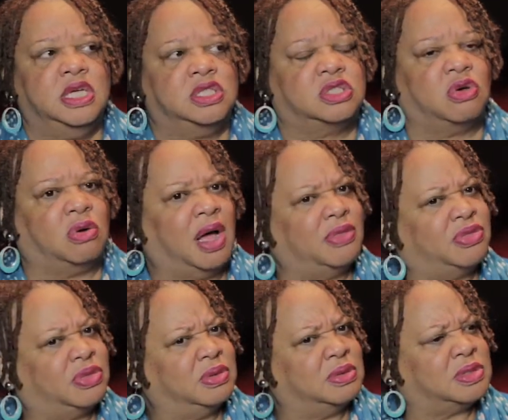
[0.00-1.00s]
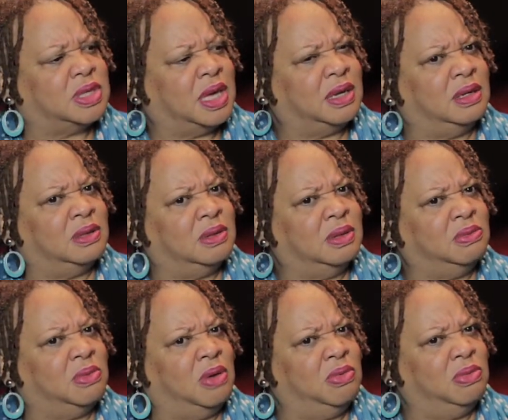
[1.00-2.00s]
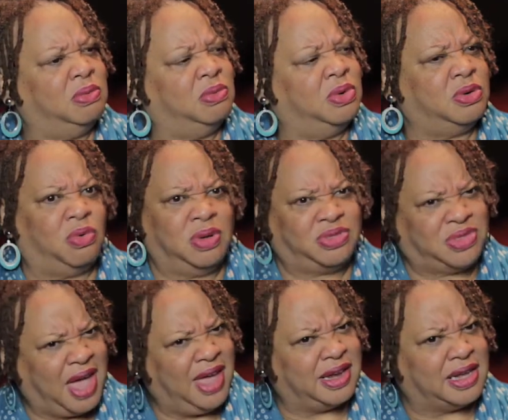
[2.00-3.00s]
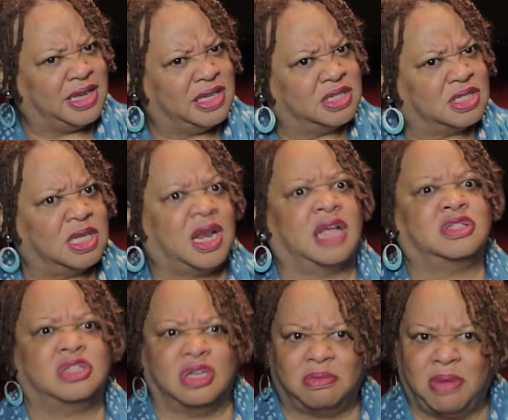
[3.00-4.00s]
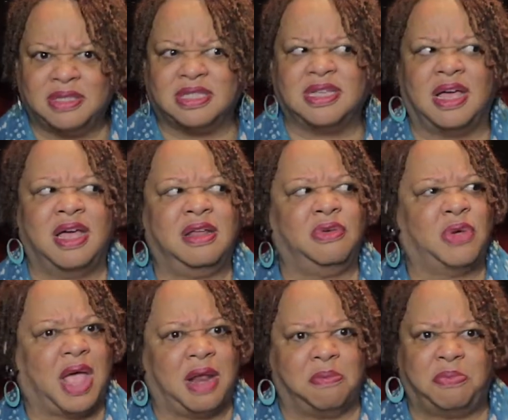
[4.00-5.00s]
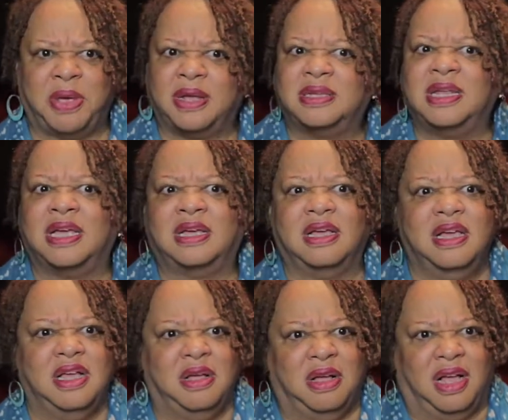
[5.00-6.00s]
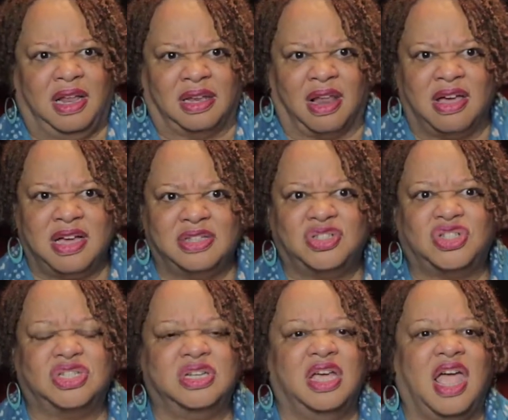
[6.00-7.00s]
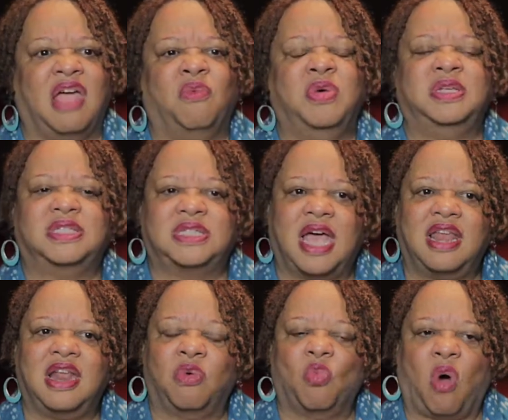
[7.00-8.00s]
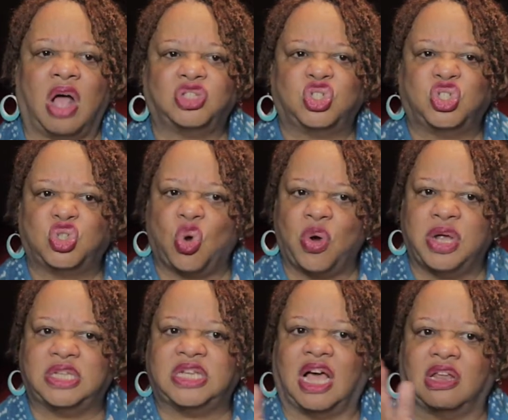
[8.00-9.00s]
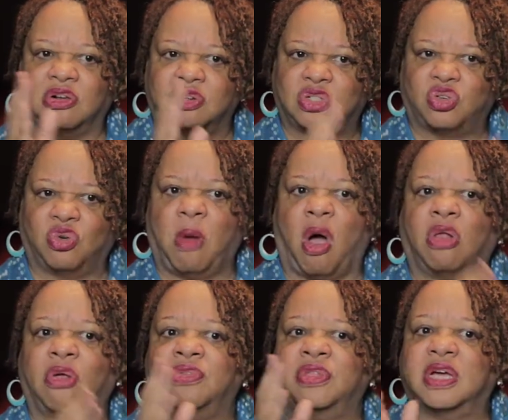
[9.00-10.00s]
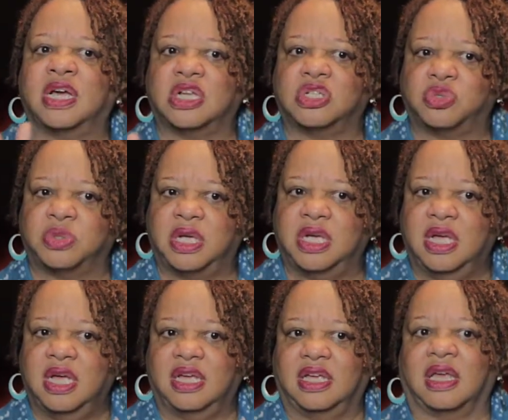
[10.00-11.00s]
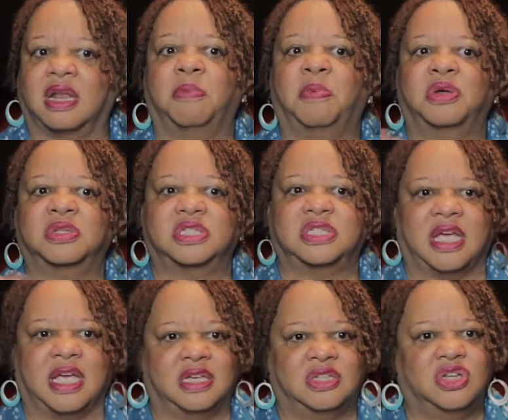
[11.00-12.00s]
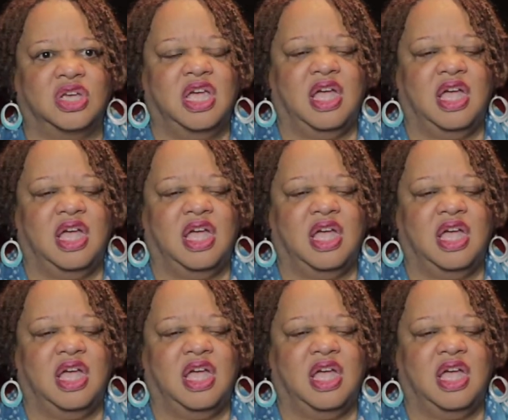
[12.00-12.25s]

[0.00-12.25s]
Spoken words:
So I said, I wonder what that is. And I took my son, we had a picnic lunch, and we sat and watched storytellers from all over the country get up on stage.